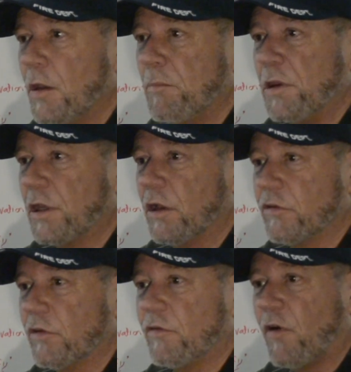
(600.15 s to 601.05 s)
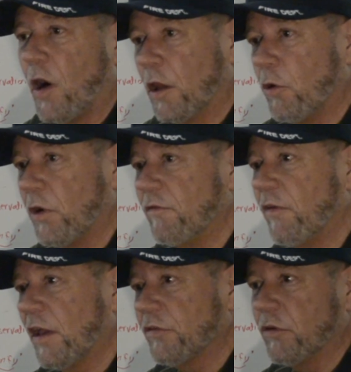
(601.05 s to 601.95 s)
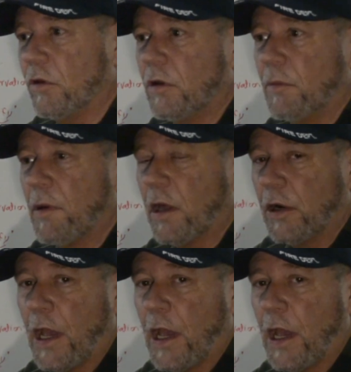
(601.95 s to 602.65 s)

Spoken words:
because the following vessel, about an